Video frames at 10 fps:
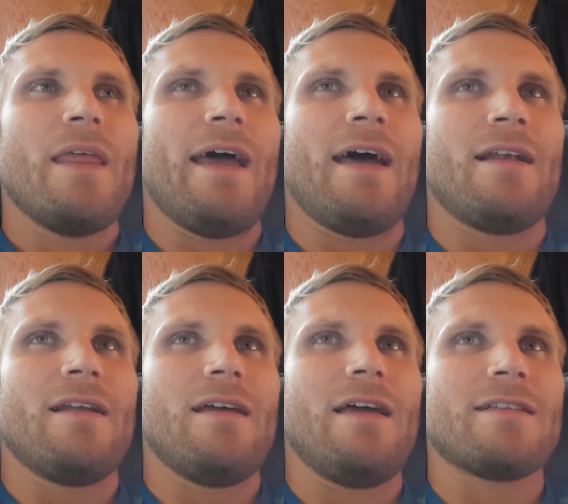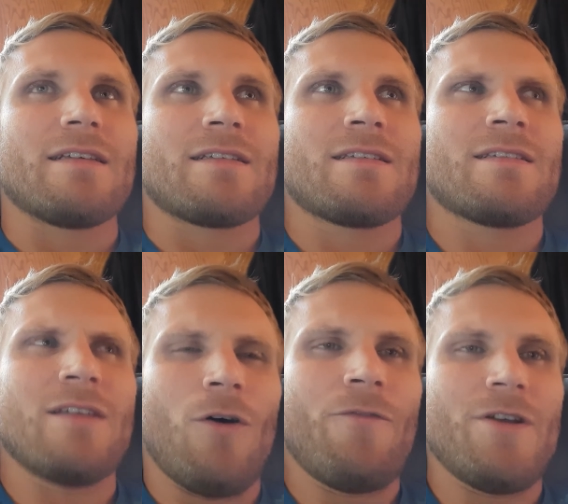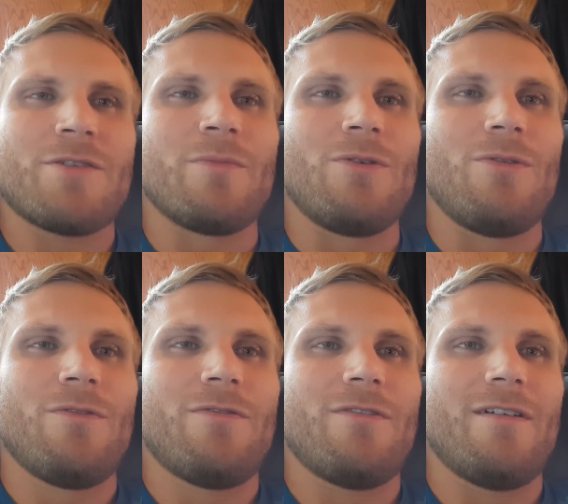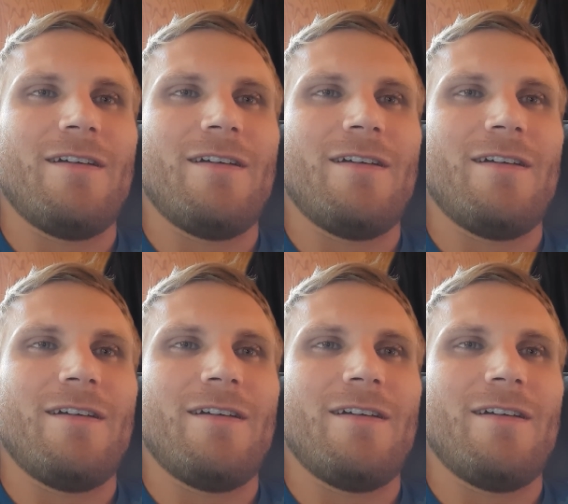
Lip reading: And it's a selfish move.